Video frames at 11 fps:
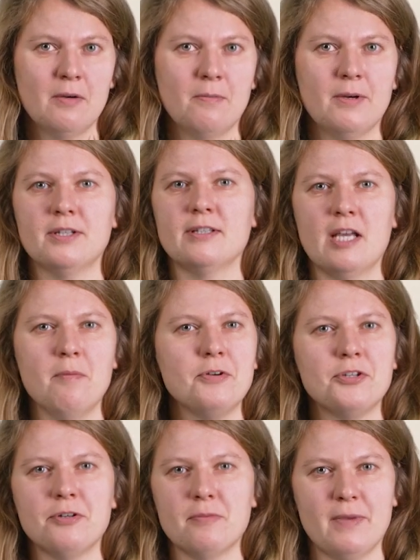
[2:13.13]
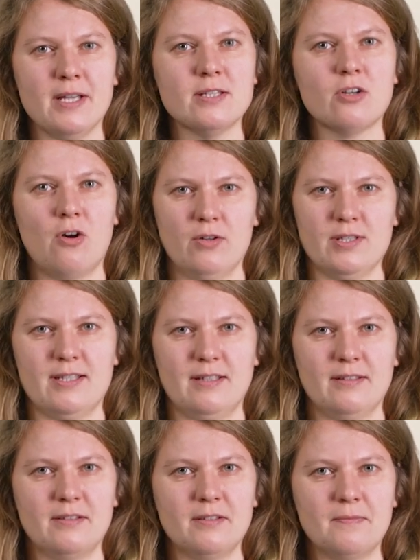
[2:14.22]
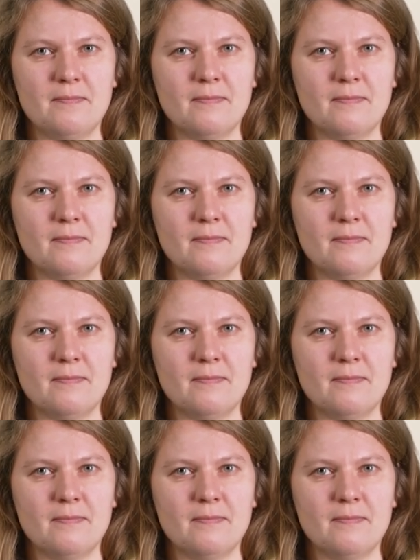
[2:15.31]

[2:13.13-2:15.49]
where the temperature remains constant.